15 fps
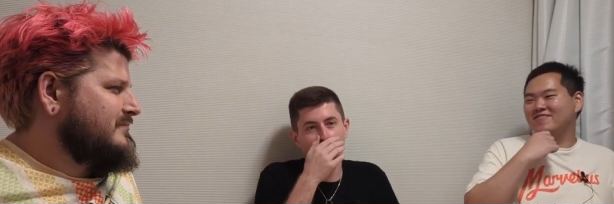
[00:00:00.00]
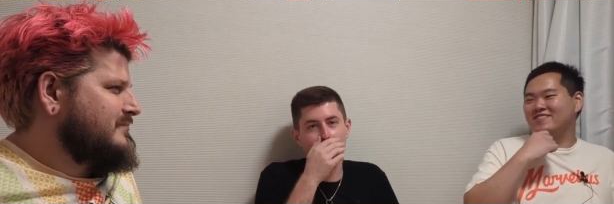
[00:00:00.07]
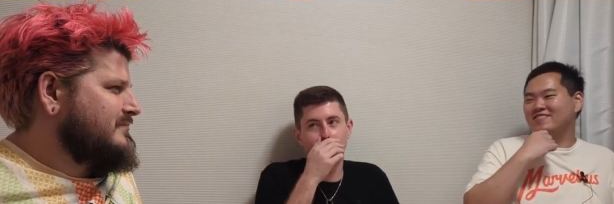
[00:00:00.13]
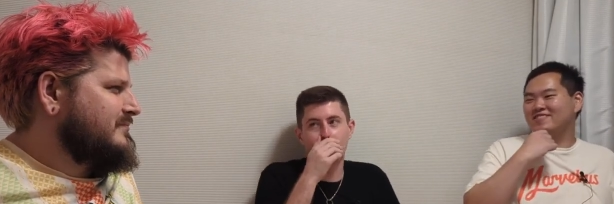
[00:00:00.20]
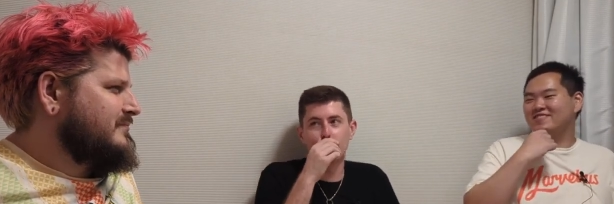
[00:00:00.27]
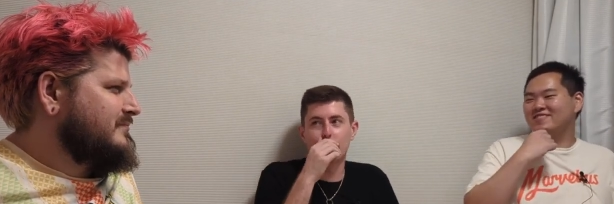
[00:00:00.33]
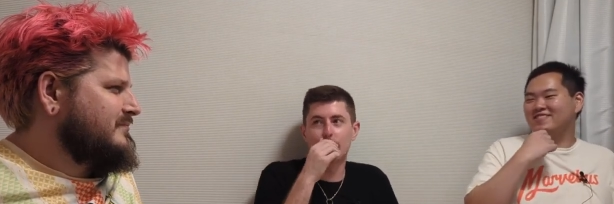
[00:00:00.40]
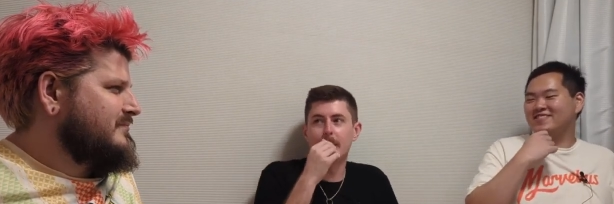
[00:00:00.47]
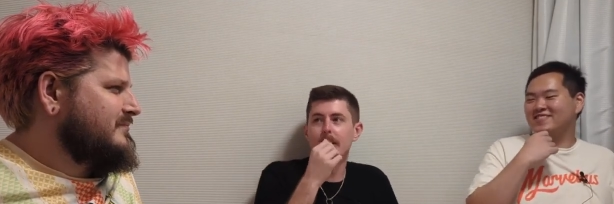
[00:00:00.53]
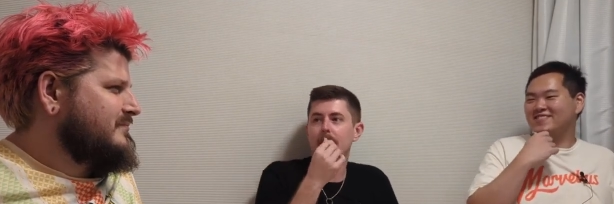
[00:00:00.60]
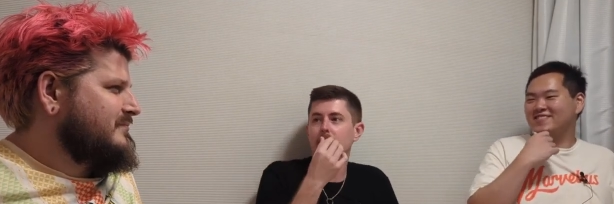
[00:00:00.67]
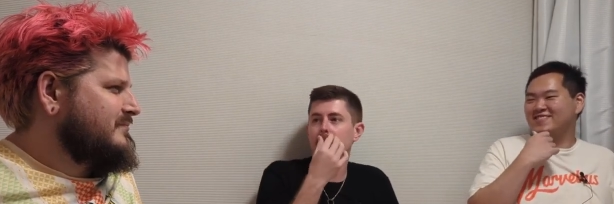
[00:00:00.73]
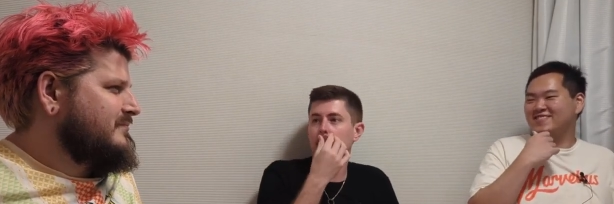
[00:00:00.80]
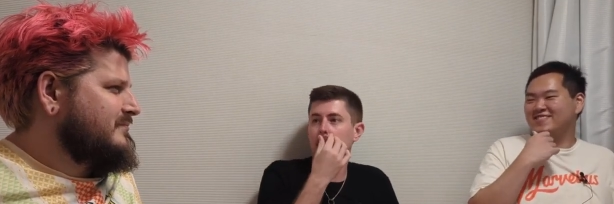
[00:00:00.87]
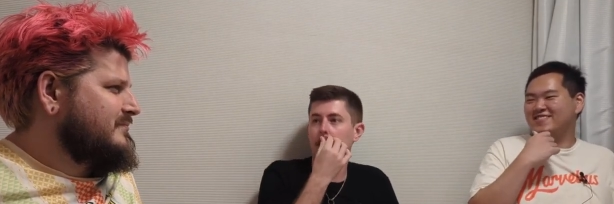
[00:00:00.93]

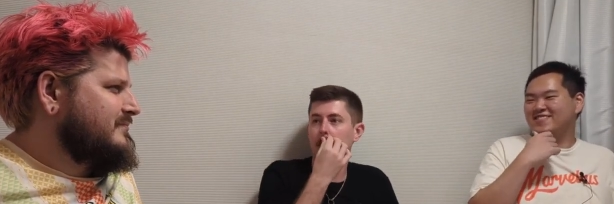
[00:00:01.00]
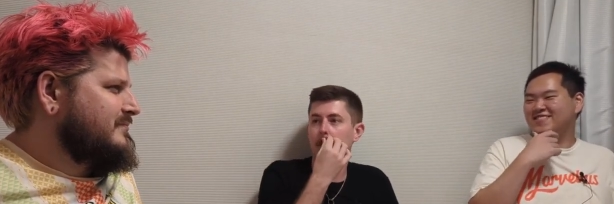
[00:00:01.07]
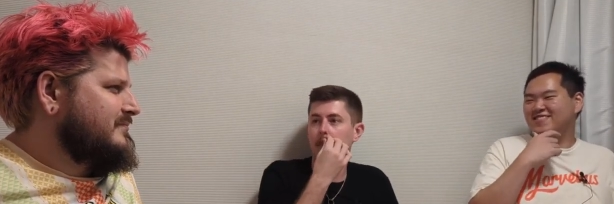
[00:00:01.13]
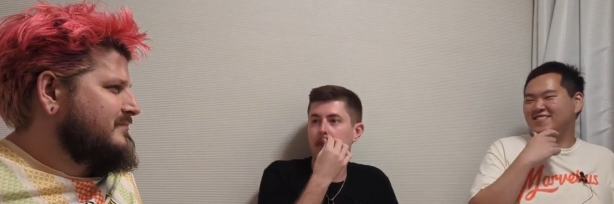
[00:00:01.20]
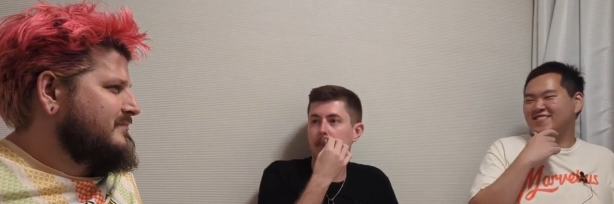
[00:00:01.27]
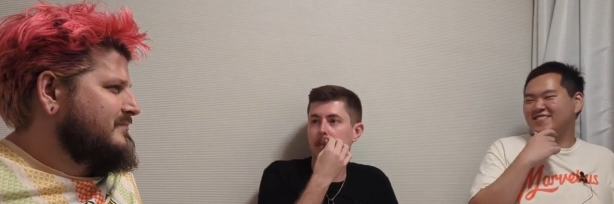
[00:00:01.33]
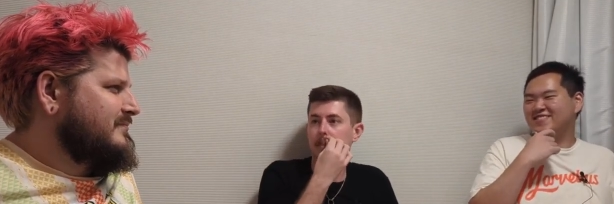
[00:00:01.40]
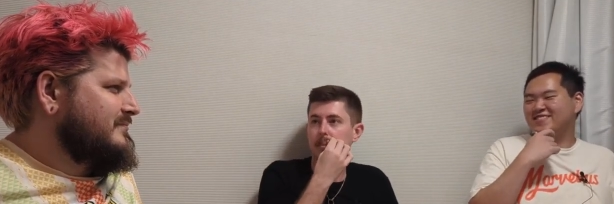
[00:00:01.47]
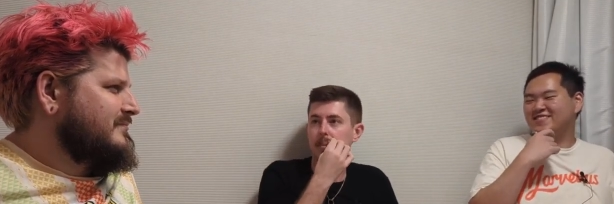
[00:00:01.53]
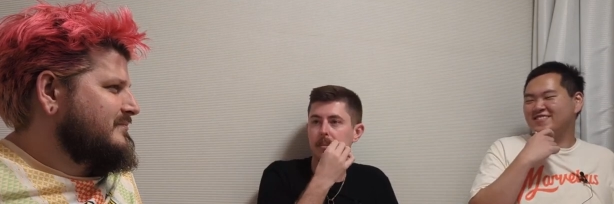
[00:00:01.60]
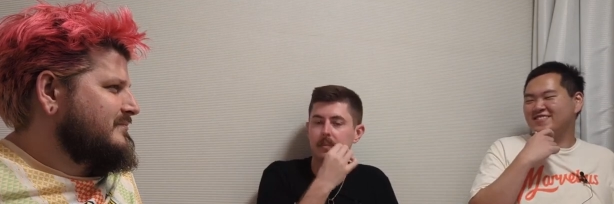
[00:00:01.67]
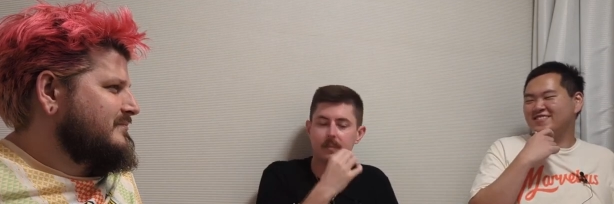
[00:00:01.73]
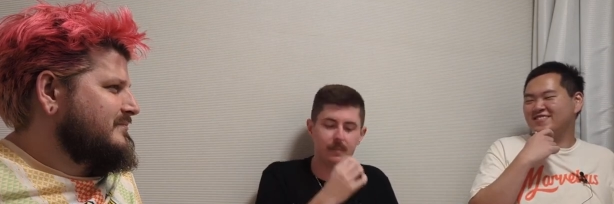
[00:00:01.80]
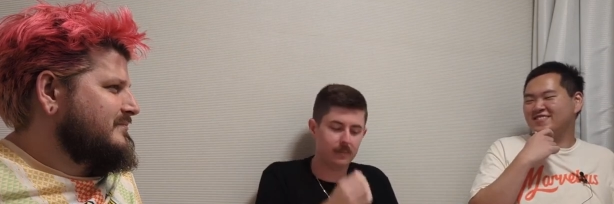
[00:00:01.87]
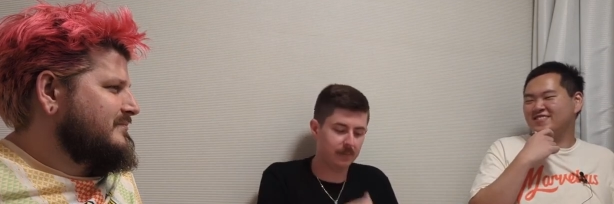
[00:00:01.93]

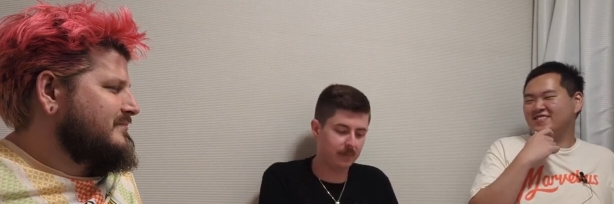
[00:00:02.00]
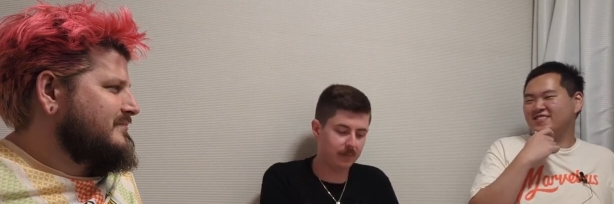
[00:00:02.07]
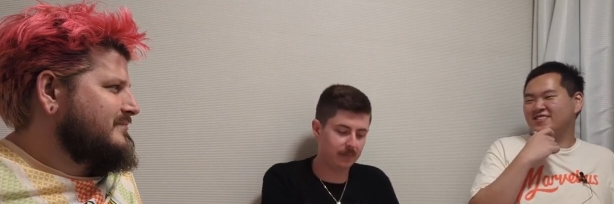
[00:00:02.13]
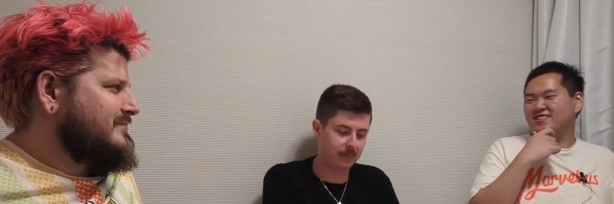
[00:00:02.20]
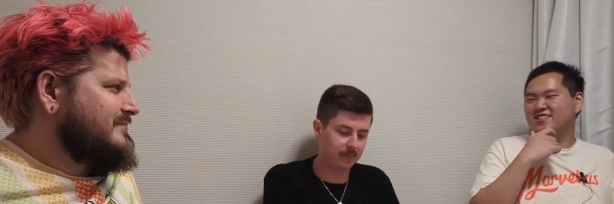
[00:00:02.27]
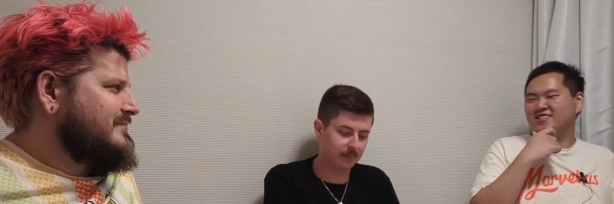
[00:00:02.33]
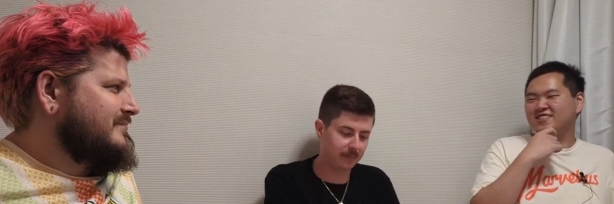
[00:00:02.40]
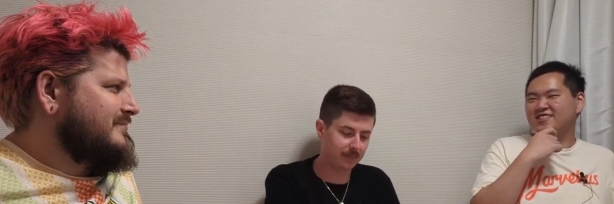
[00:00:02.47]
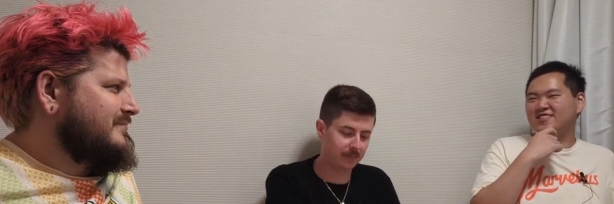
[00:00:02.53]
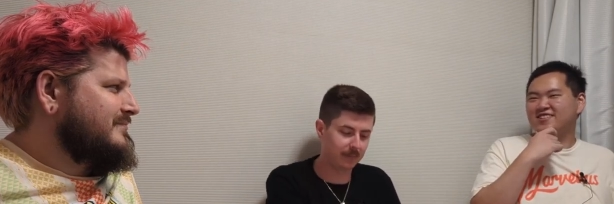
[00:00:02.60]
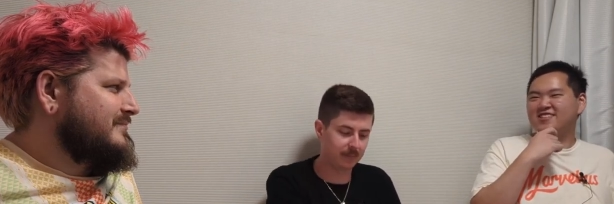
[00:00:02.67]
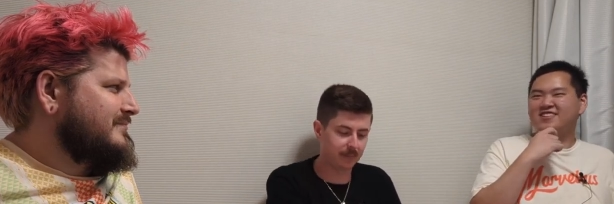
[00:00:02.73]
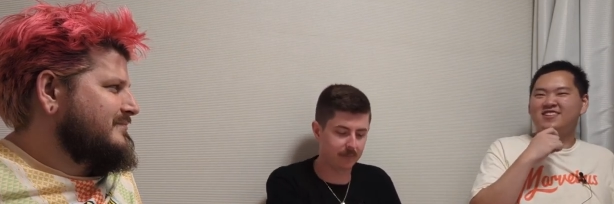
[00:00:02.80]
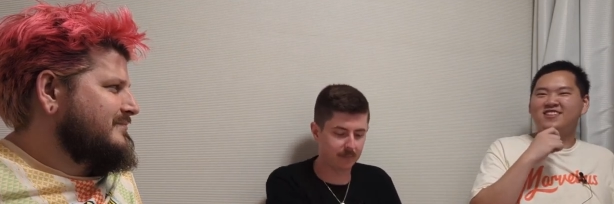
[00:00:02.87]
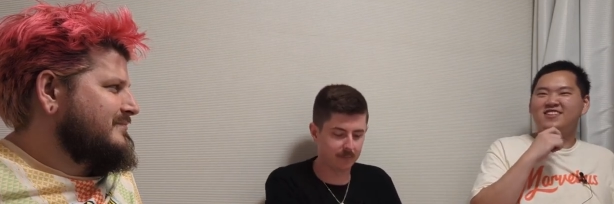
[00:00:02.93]

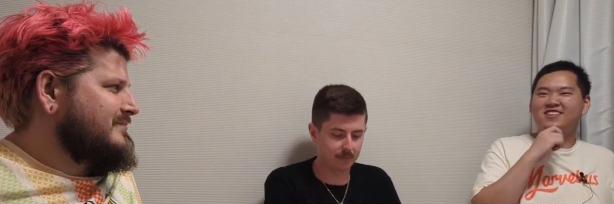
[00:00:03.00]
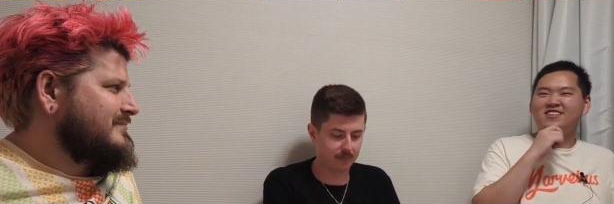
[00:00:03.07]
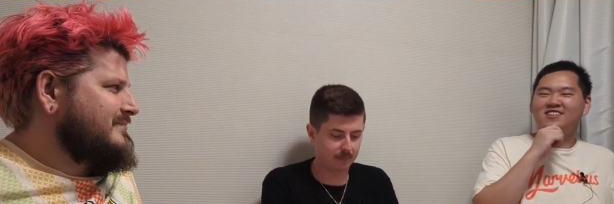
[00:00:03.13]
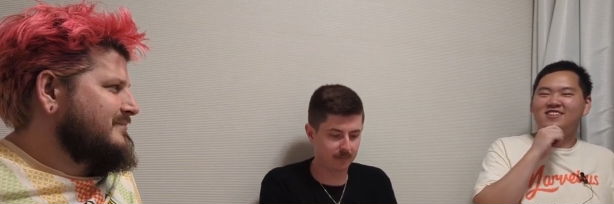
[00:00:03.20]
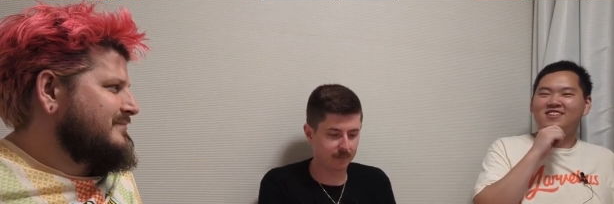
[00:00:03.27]
Nobody speaks.